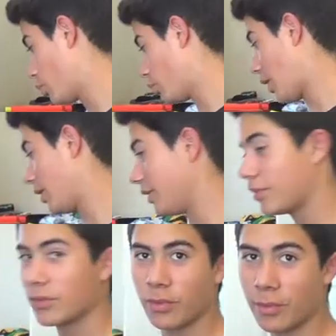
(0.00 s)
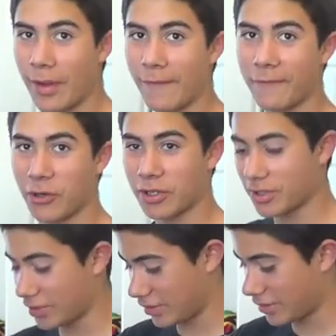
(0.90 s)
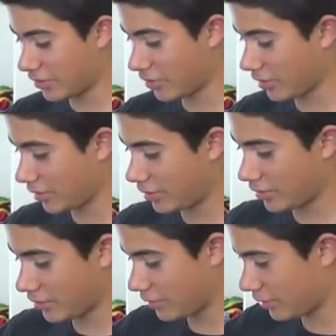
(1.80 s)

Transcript: Wow, this was one of my first shirts